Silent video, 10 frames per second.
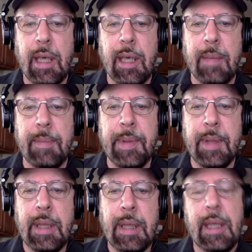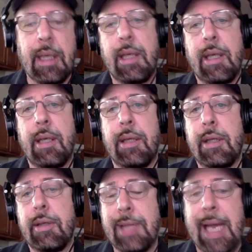Um,
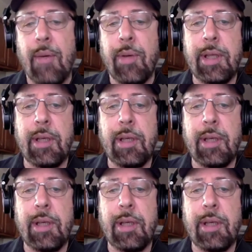there's that one.